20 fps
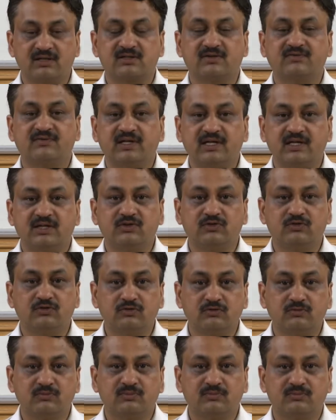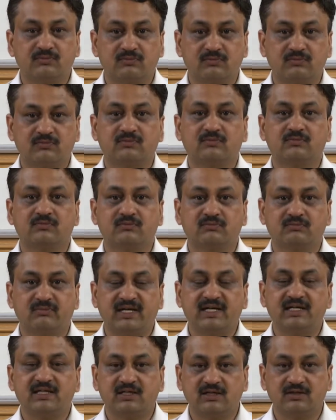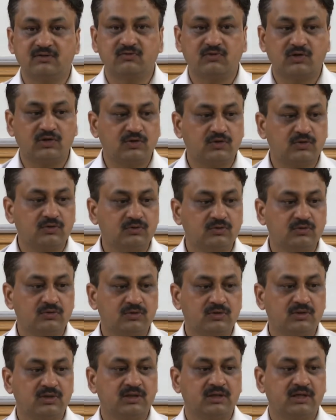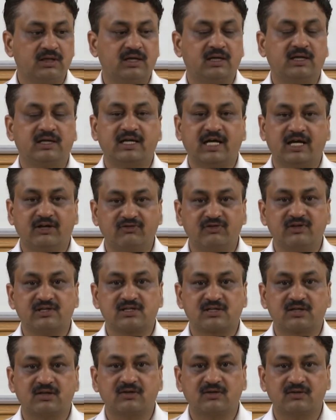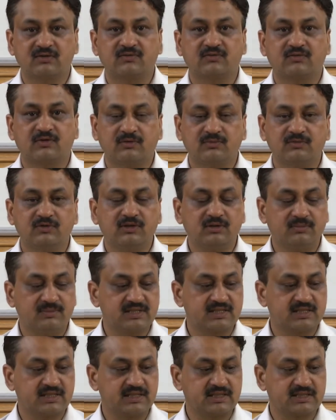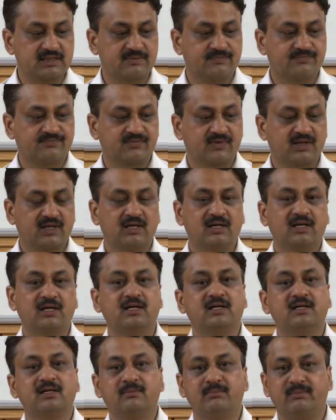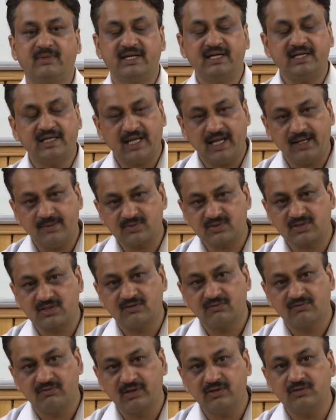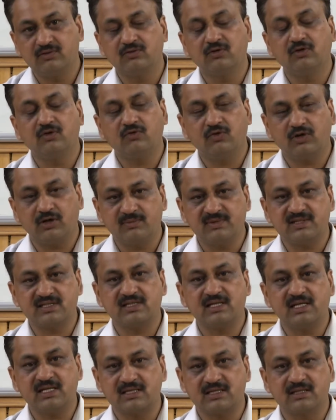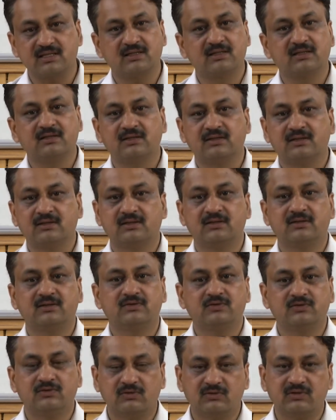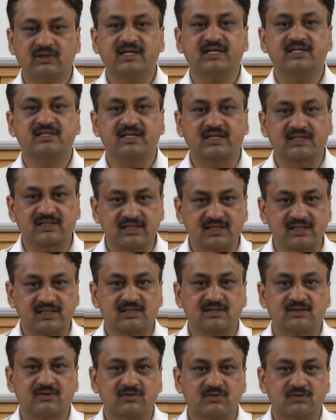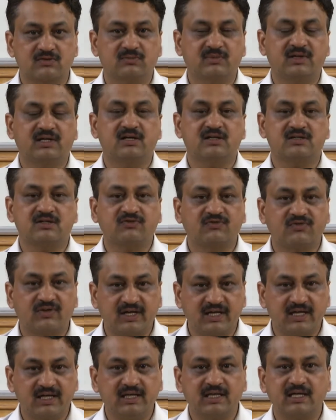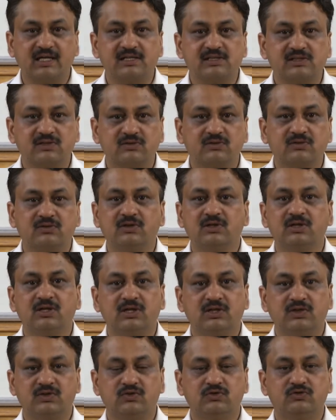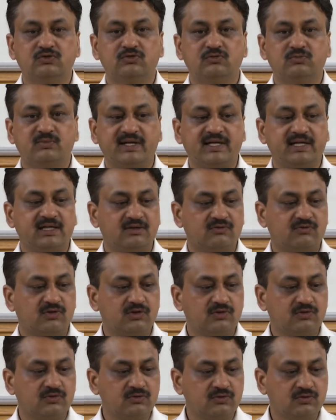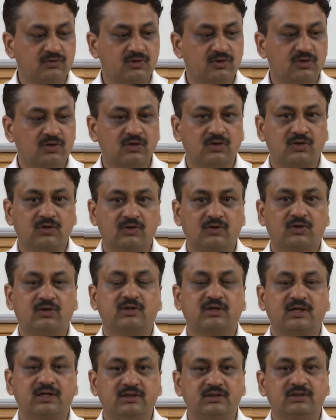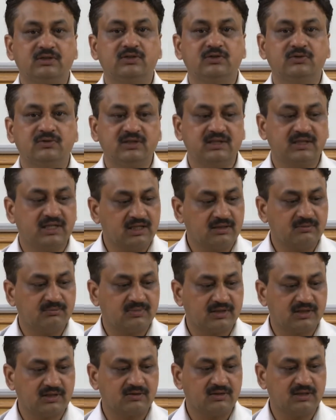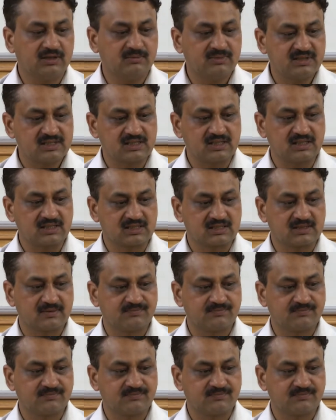of that you might want to divest from your business. Many times when you go for business, you do not get success. So, because of failure also you might want to not continue in that particular business.